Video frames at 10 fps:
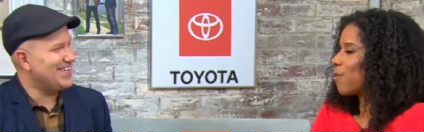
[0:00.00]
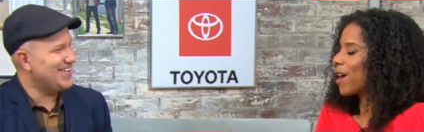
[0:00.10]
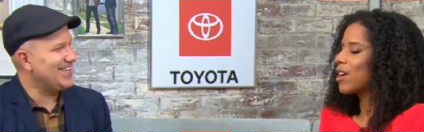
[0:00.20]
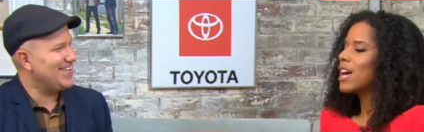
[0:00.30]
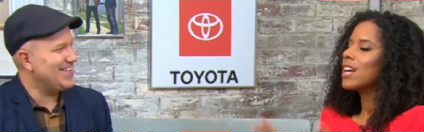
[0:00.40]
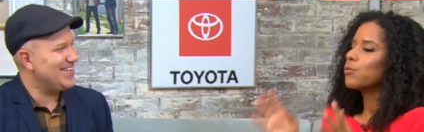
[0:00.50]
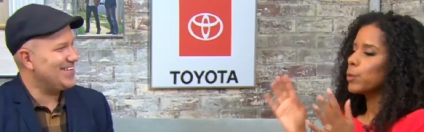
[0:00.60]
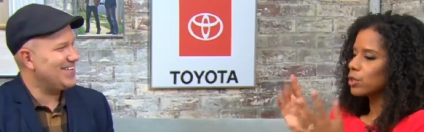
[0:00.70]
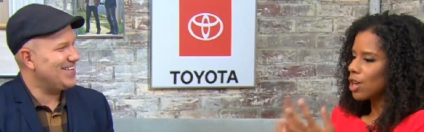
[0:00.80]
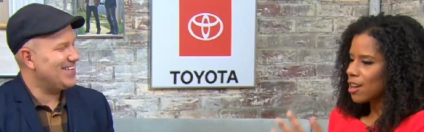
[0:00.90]
Speaker 1: about.
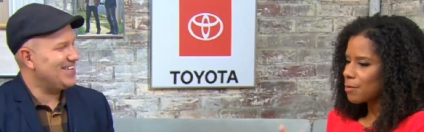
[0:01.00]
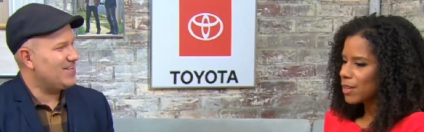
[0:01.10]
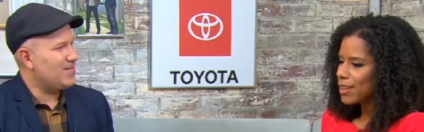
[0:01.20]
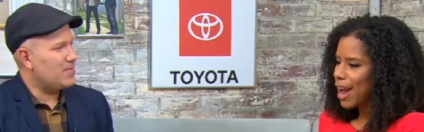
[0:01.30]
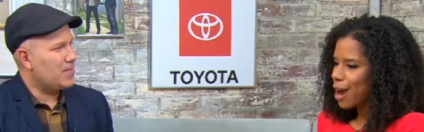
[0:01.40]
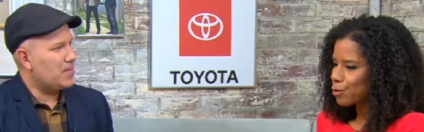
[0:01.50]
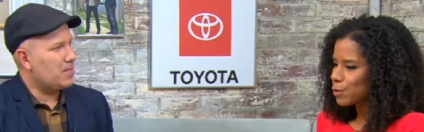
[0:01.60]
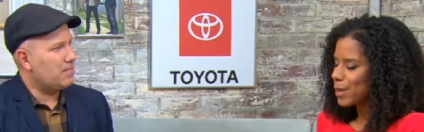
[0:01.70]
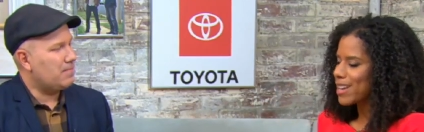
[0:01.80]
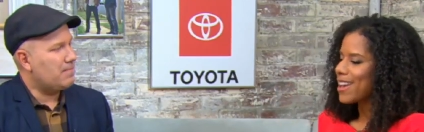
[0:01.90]
We were talking about The
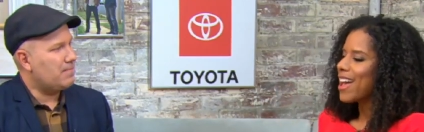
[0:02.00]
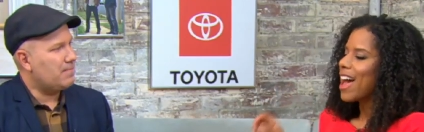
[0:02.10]
Irishman